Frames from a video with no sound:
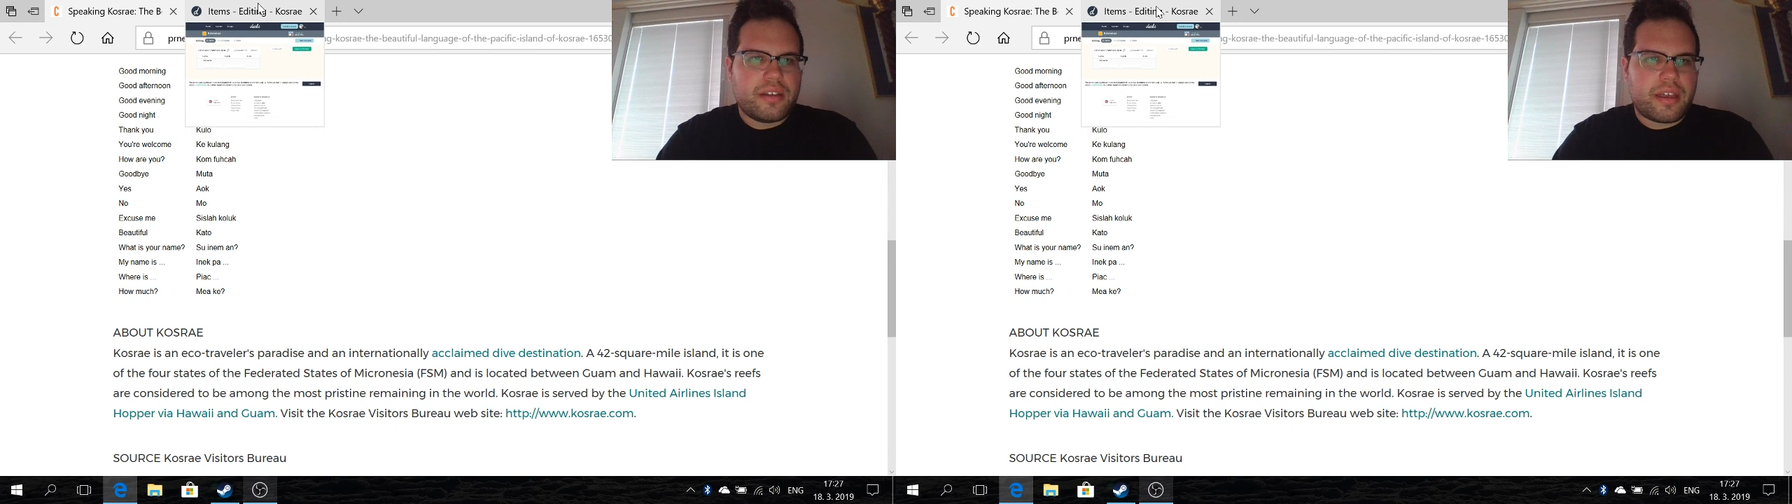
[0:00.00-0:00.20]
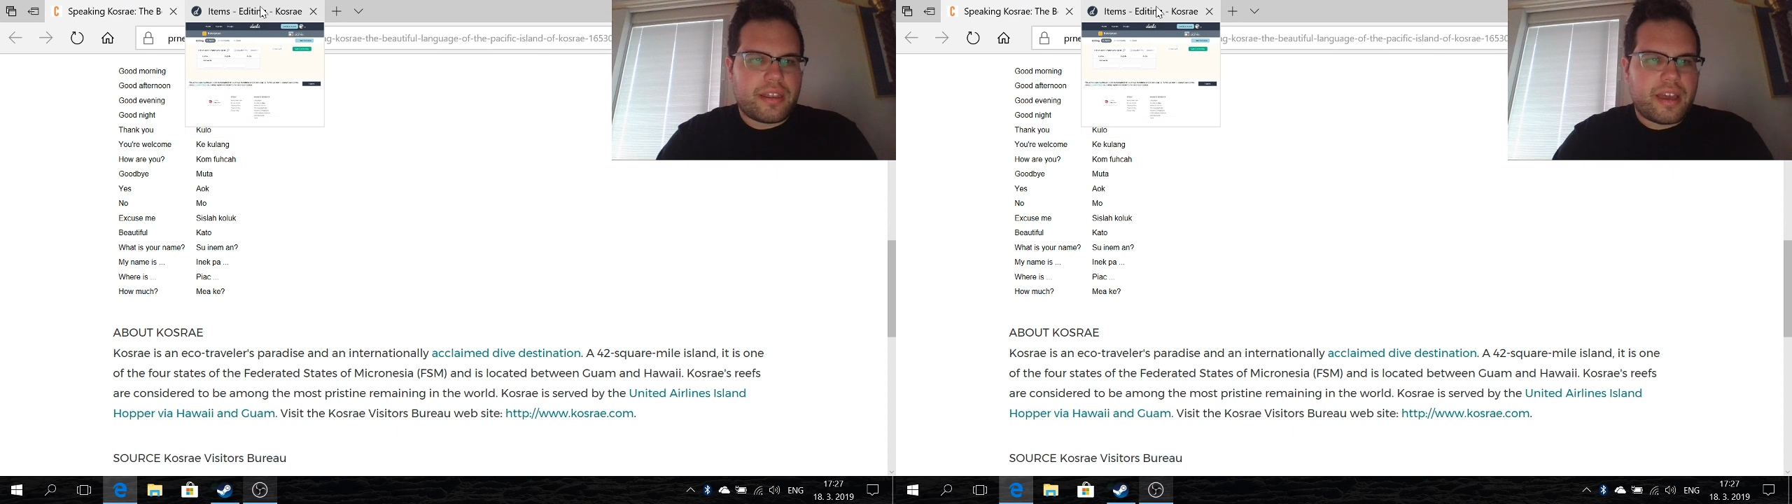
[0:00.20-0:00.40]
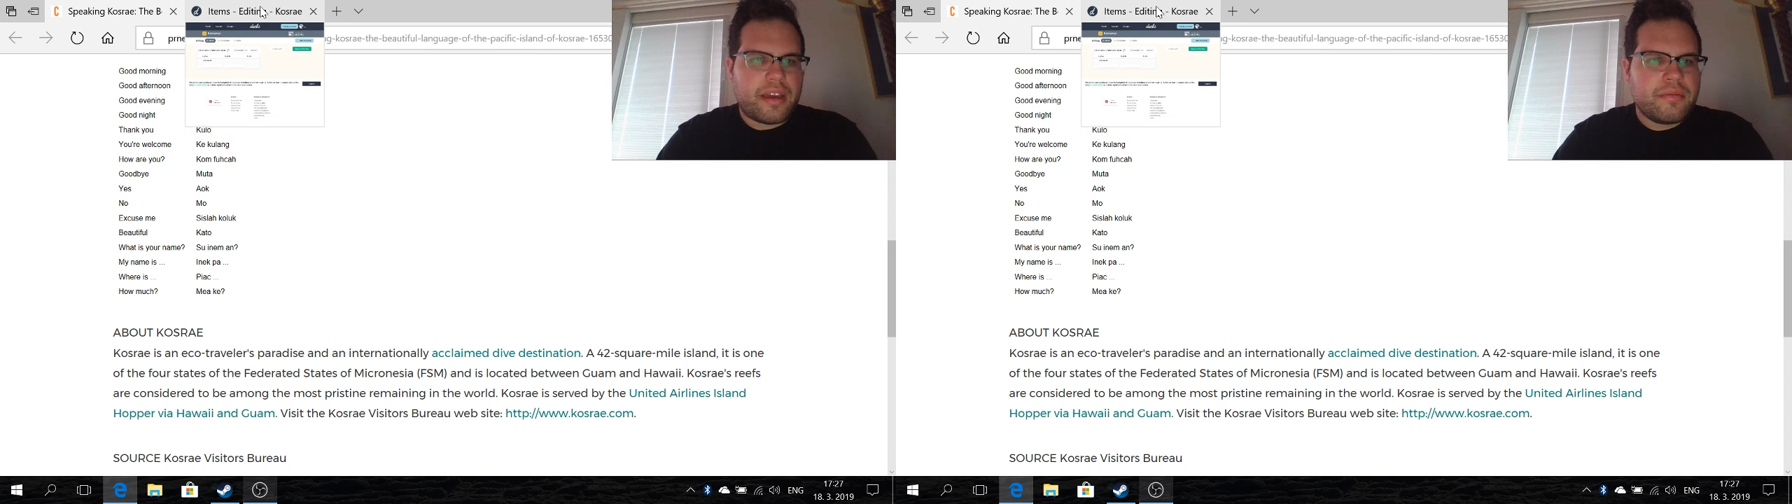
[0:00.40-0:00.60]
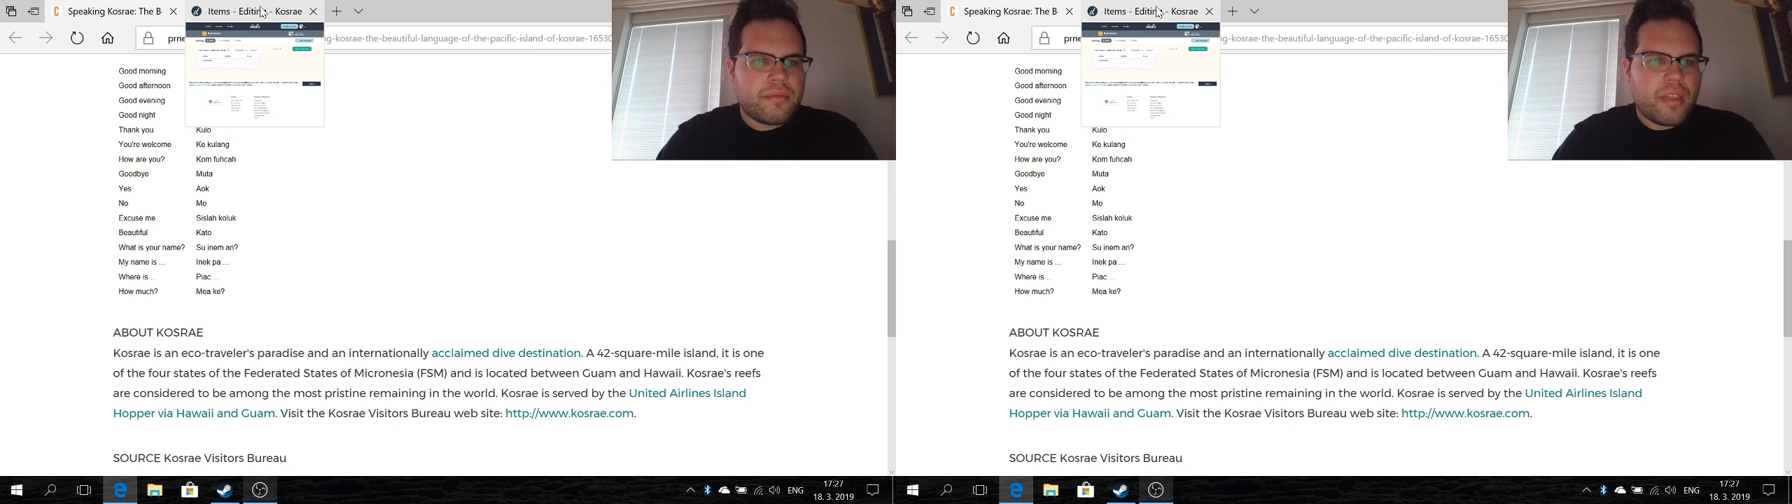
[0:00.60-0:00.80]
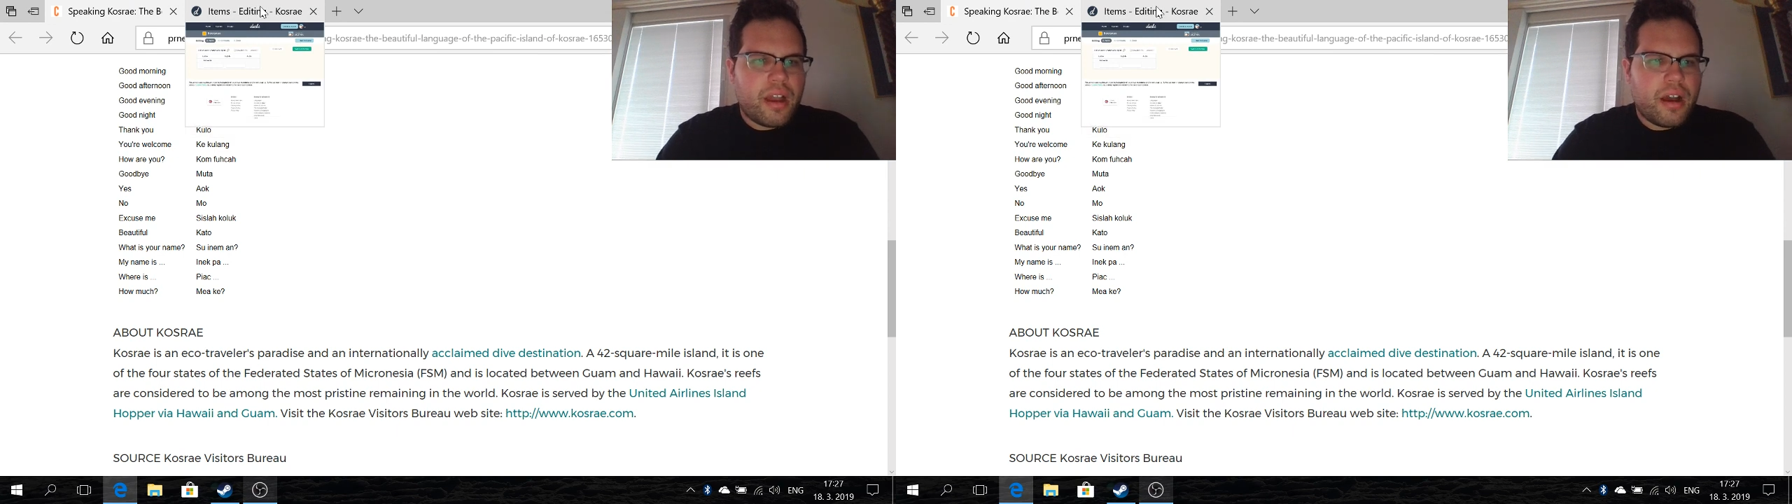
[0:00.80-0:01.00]
like that.
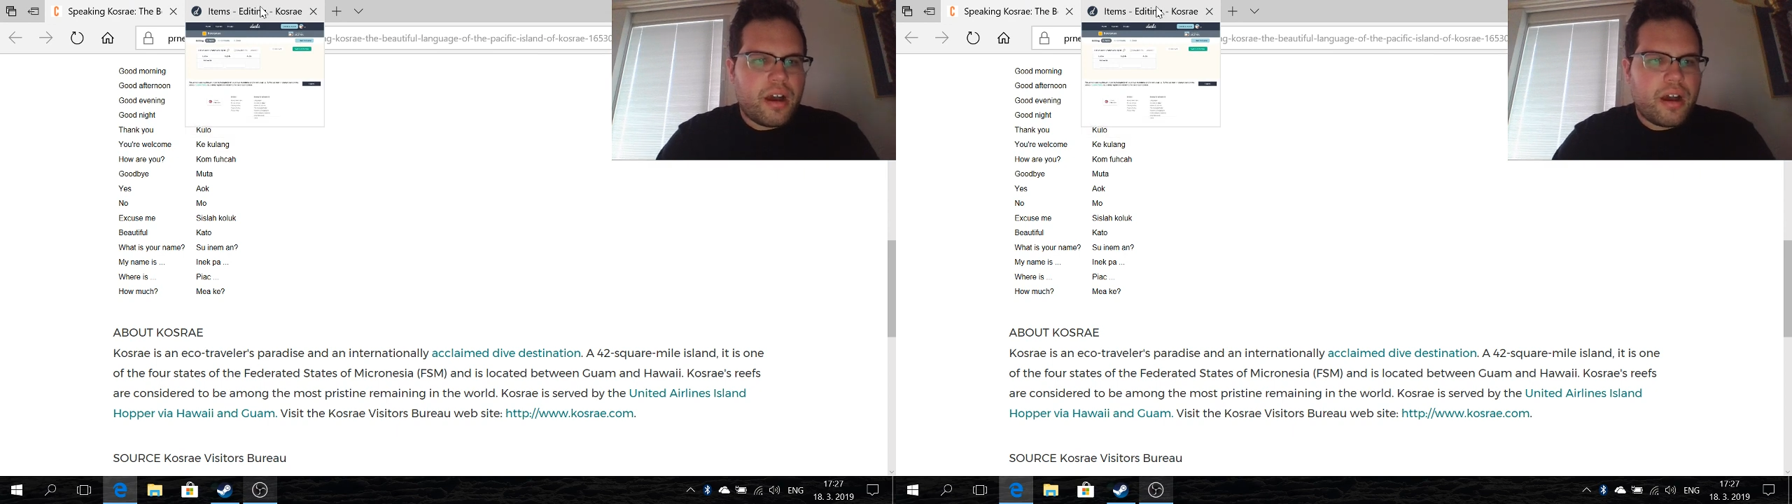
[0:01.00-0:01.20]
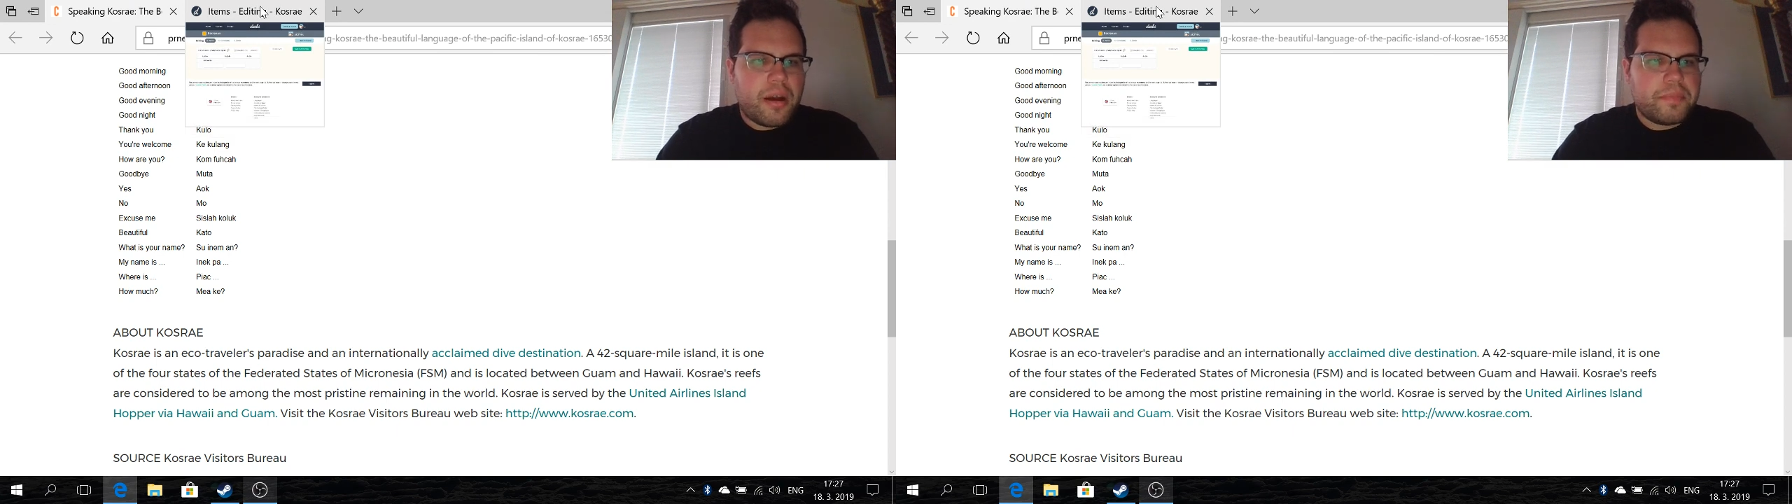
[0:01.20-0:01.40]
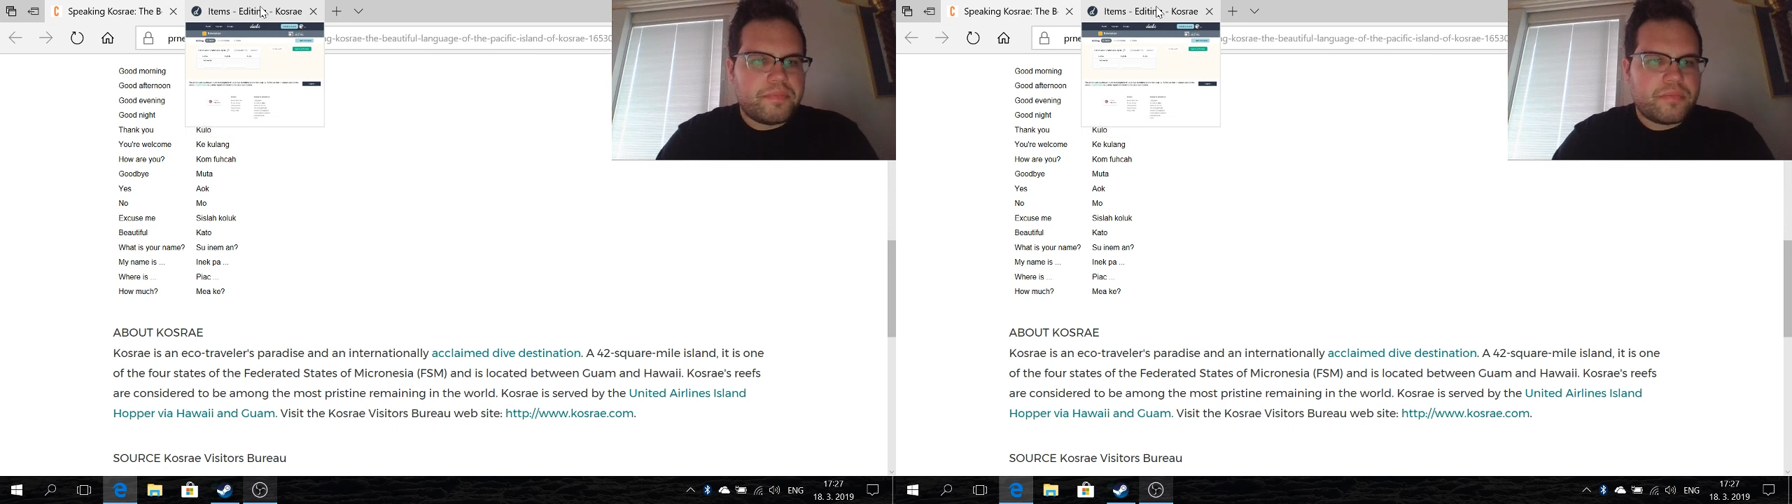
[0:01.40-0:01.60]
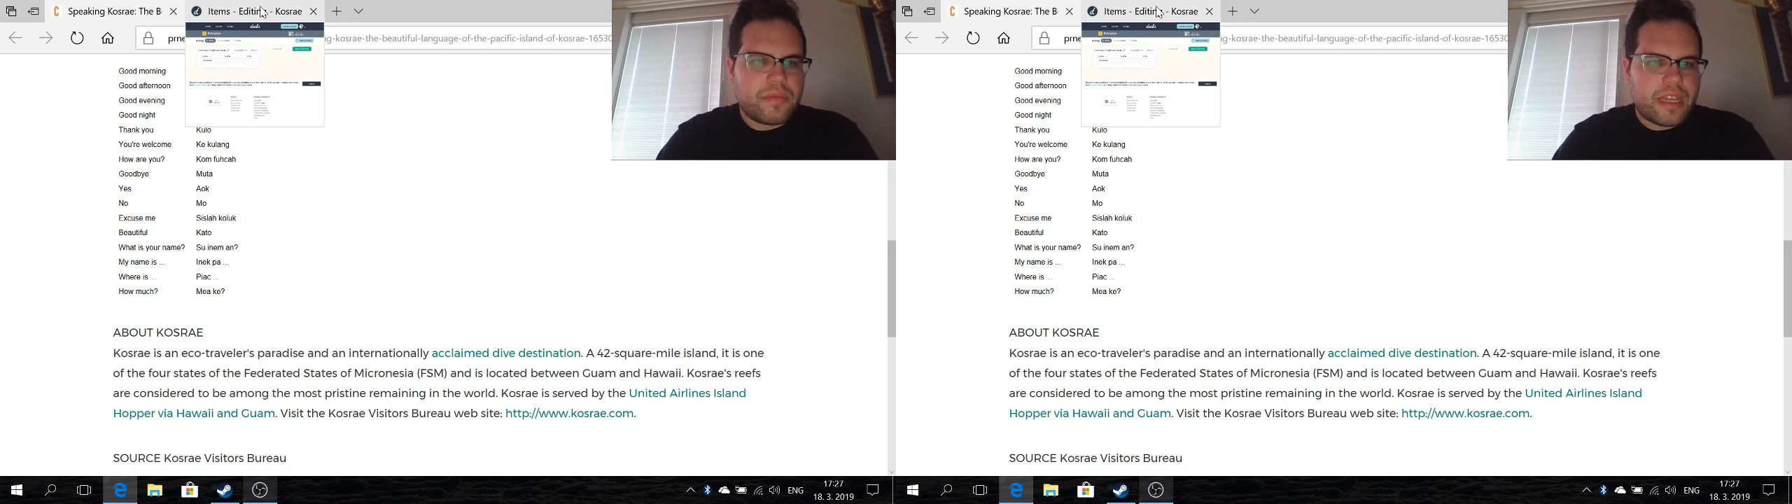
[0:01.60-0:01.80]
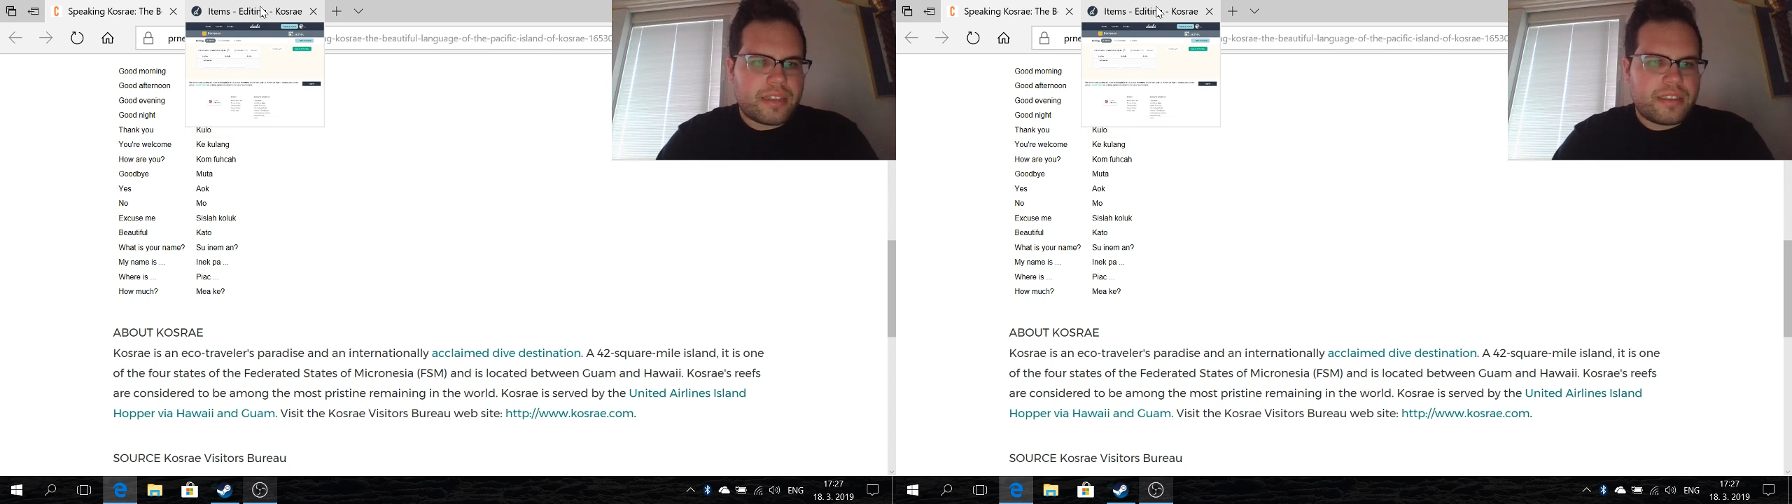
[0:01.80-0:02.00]

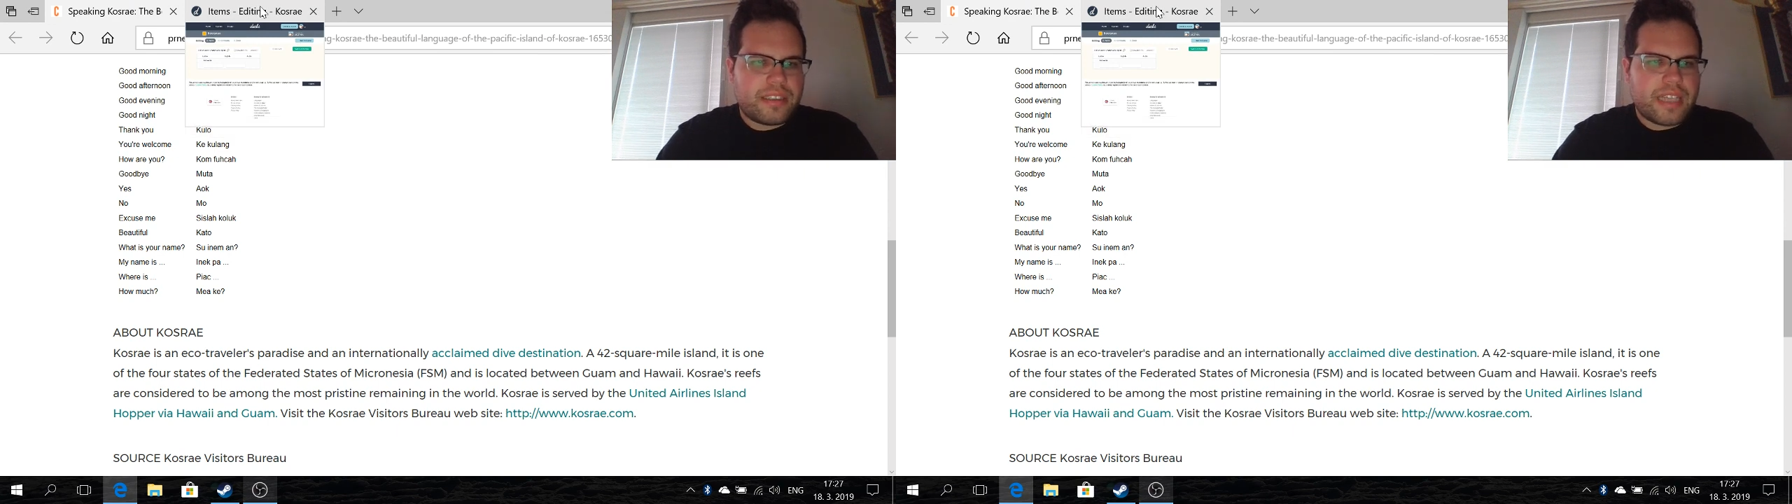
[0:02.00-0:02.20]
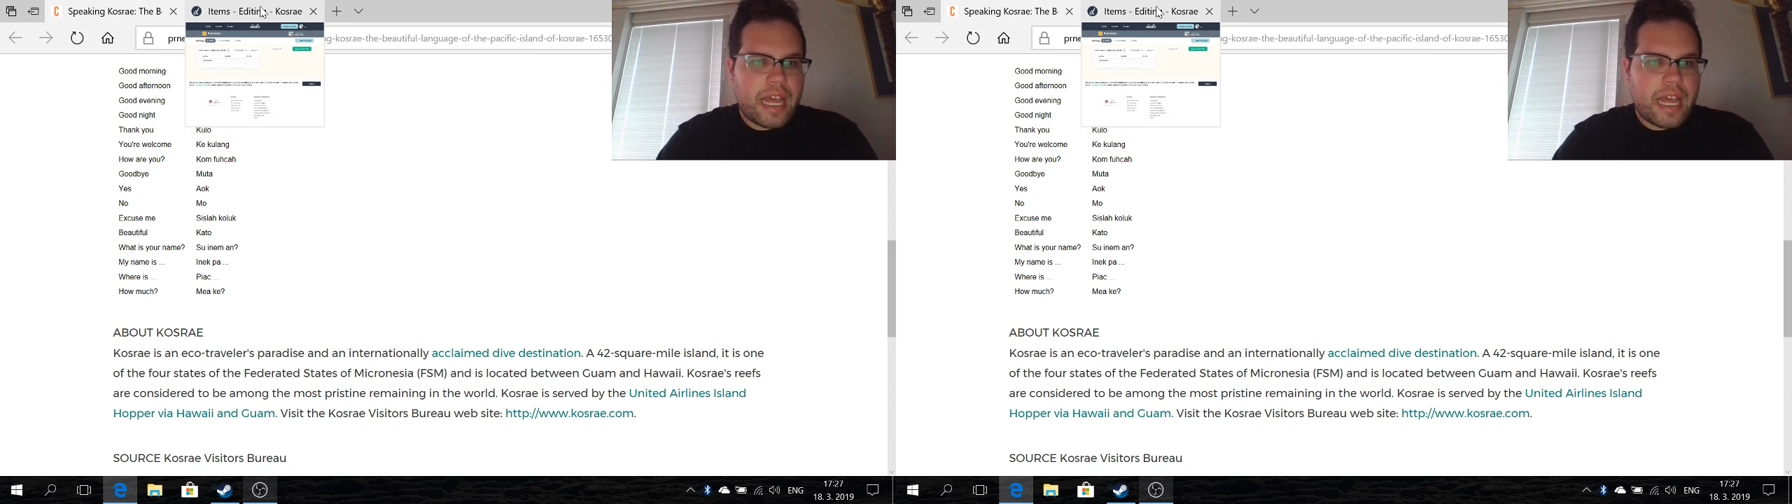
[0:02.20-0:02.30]
That's